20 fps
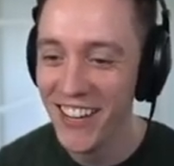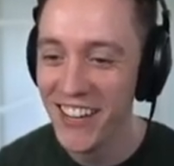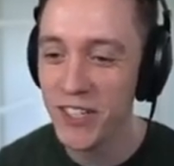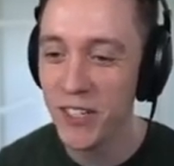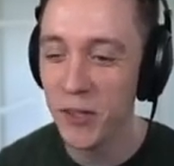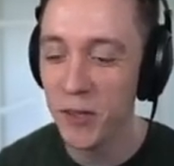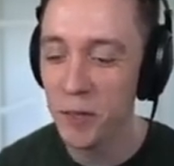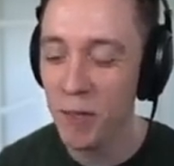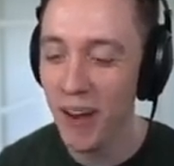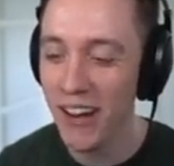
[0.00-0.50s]
this
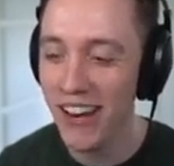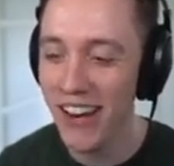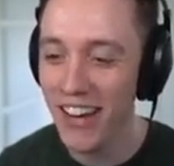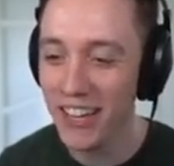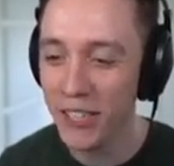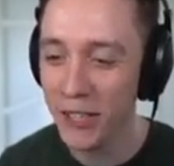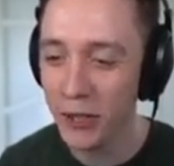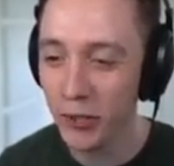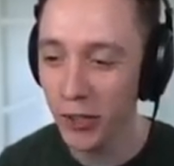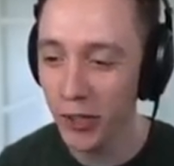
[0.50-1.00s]
is my
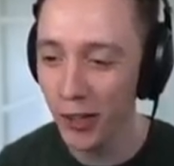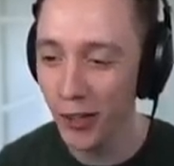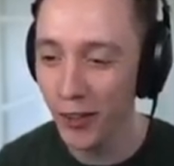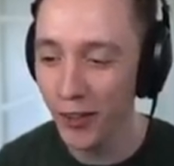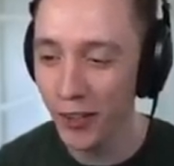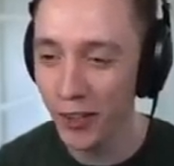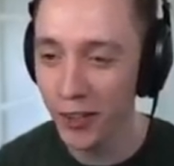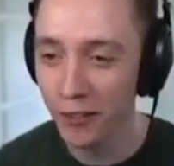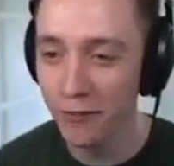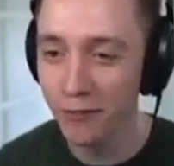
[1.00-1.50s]
natural
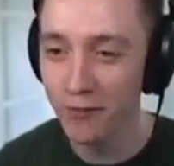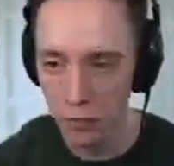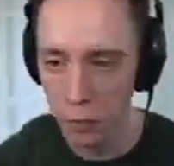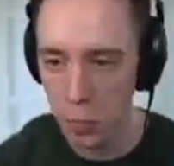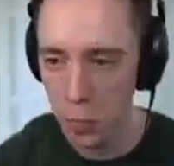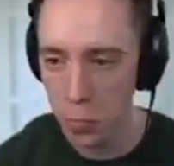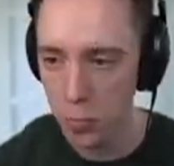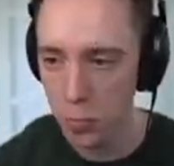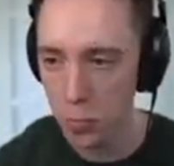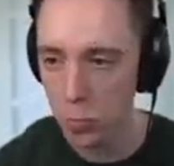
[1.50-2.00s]
look.
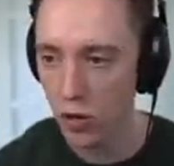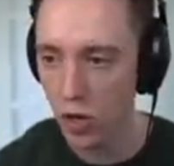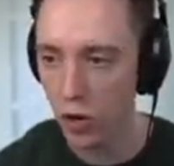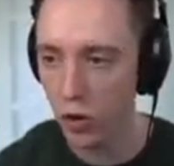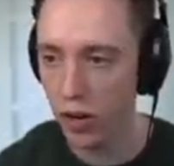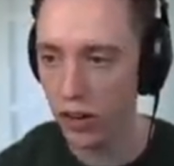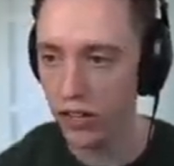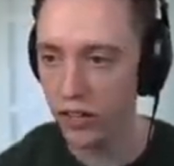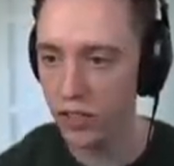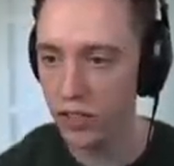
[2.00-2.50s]

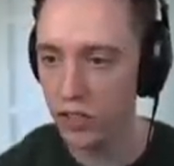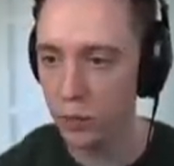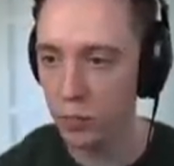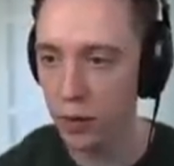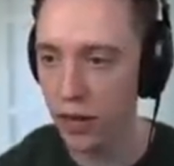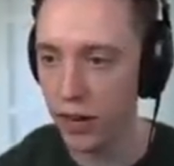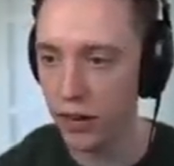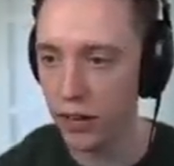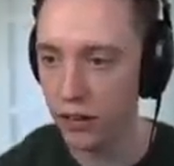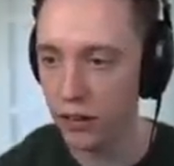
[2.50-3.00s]
Okay, here's the
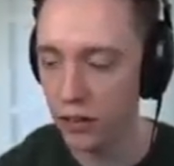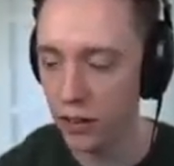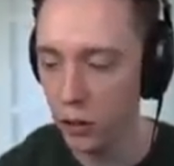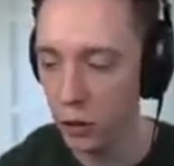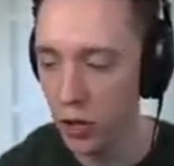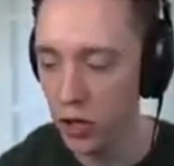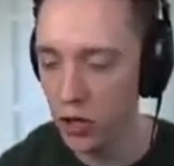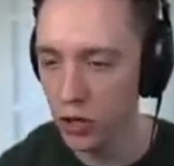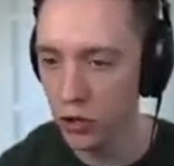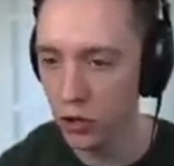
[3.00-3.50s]
plan.
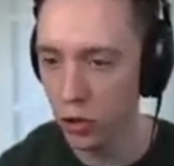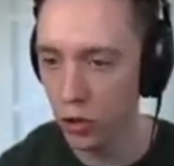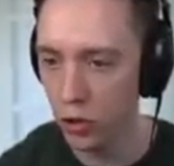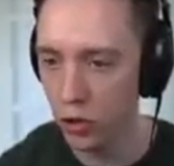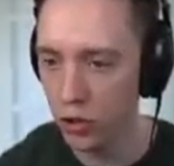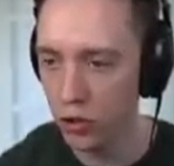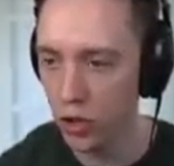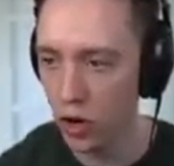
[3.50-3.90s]
Loot the souls,